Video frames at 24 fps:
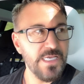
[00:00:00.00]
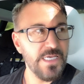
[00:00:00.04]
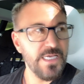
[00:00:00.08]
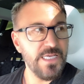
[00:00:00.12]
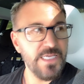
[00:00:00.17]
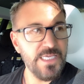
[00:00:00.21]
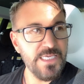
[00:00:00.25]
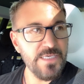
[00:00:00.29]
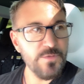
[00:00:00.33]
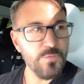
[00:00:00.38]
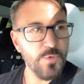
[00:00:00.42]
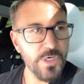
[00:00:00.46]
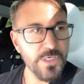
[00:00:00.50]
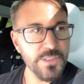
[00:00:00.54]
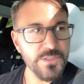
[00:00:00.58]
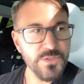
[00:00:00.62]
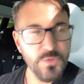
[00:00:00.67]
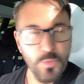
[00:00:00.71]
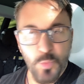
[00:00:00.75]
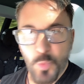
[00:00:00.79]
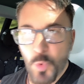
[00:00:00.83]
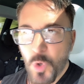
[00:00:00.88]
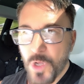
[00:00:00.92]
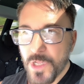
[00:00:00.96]
He was
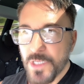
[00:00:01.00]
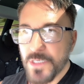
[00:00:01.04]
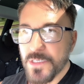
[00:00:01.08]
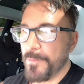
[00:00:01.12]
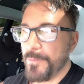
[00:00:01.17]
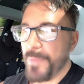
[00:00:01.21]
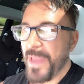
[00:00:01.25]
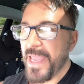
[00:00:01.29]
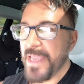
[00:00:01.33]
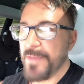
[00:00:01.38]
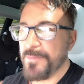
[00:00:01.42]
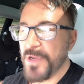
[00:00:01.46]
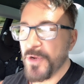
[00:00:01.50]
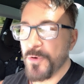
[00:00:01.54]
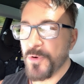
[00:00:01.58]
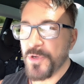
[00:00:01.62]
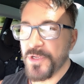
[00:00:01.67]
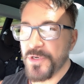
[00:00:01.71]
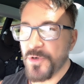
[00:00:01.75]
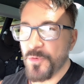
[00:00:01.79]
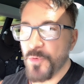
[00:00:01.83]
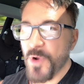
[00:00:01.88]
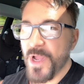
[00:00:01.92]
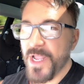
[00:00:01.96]
one pay
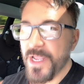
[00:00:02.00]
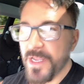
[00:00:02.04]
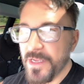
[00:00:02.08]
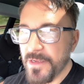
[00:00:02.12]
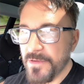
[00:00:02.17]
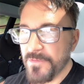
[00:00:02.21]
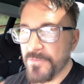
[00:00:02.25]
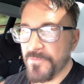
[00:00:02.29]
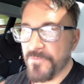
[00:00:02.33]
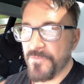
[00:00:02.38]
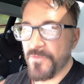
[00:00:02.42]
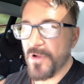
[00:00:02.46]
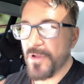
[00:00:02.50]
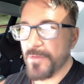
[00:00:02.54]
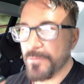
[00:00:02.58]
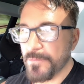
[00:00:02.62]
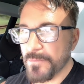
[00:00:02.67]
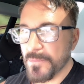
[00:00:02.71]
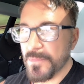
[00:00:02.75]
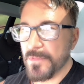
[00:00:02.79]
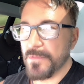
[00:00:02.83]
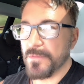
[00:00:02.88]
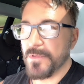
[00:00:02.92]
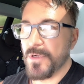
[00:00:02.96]
period away
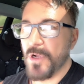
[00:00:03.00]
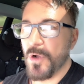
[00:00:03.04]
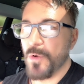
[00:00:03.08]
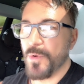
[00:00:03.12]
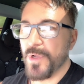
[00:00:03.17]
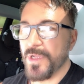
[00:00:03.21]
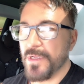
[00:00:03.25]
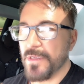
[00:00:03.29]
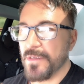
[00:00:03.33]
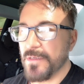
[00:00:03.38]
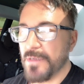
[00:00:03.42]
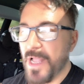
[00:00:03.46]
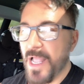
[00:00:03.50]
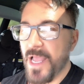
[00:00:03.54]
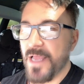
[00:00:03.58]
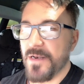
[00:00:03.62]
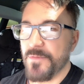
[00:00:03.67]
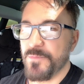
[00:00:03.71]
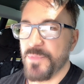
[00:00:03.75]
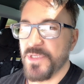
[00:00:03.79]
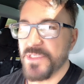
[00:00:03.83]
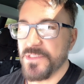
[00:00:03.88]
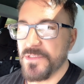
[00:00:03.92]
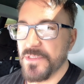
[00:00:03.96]
from going out
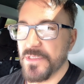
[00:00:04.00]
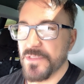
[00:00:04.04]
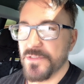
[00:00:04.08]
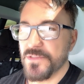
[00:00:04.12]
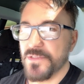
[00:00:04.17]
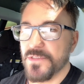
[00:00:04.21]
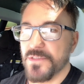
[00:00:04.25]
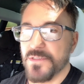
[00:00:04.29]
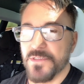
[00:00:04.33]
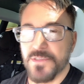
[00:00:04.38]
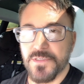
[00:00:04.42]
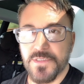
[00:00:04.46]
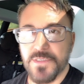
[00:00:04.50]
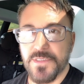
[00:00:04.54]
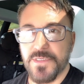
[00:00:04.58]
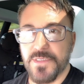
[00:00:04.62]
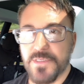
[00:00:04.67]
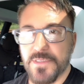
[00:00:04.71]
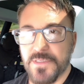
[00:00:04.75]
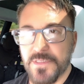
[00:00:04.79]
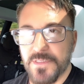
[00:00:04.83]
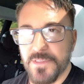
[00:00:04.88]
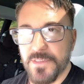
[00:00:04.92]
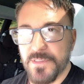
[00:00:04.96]
of business.
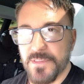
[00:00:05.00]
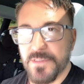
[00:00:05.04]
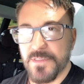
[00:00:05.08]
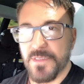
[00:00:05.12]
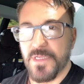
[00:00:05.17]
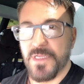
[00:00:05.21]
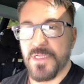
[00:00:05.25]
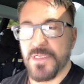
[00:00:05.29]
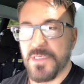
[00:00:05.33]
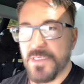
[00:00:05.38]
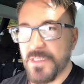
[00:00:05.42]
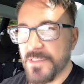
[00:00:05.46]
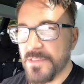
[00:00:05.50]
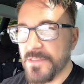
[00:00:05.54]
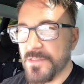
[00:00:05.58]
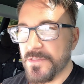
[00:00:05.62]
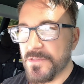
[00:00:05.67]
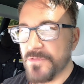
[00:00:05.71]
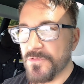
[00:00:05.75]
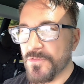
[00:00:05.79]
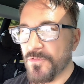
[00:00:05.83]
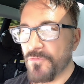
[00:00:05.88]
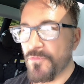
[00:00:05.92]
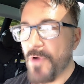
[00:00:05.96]
And
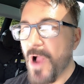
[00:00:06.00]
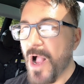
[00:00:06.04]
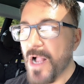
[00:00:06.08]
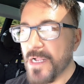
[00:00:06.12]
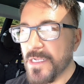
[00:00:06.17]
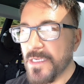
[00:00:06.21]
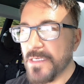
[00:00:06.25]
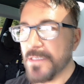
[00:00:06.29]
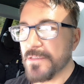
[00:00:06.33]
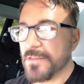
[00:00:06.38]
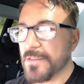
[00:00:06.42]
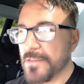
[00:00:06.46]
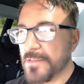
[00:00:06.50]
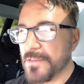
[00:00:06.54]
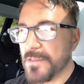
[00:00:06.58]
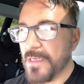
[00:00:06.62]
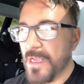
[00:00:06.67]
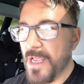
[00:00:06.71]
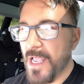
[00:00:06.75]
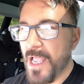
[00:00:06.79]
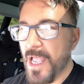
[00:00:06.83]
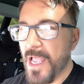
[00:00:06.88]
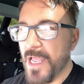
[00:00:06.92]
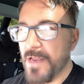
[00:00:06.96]
his rockets
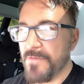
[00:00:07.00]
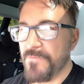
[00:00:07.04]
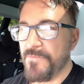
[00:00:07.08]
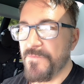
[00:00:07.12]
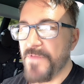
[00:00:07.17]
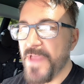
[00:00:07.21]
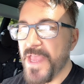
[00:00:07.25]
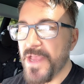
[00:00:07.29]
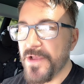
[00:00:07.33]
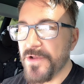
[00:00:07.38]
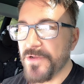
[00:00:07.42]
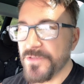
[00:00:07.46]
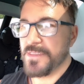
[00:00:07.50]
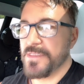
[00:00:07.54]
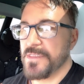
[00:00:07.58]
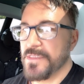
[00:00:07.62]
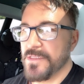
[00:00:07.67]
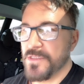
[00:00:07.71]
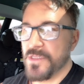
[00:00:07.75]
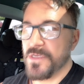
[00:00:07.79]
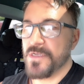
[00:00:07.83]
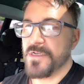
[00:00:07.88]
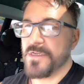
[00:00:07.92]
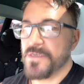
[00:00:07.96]
had failed.
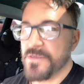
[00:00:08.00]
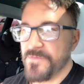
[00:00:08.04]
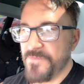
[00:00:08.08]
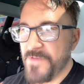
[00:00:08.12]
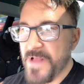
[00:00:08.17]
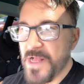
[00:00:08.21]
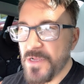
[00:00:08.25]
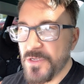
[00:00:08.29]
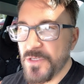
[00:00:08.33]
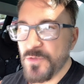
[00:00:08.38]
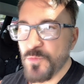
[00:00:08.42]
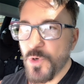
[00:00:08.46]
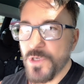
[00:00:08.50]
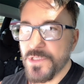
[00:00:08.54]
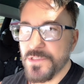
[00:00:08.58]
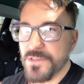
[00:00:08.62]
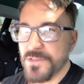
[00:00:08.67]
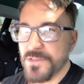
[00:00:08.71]
The Falcon 1